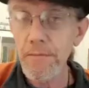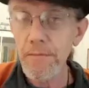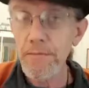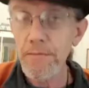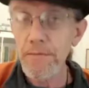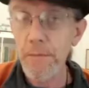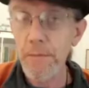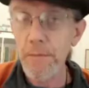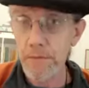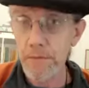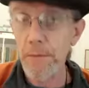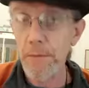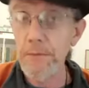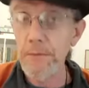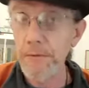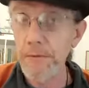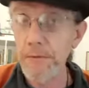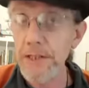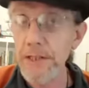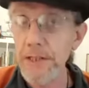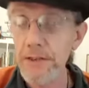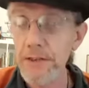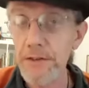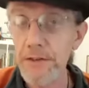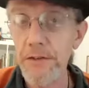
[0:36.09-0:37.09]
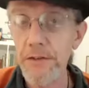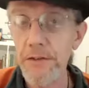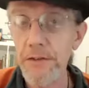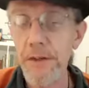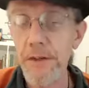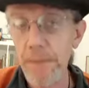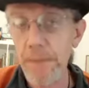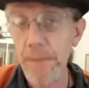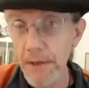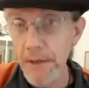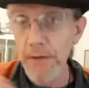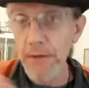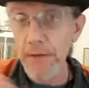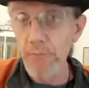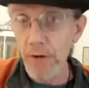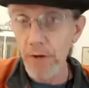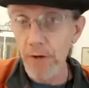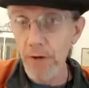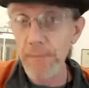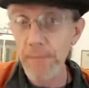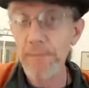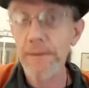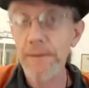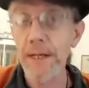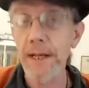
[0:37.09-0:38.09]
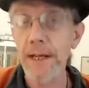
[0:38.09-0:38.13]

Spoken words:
from your observations of the thumb and then write them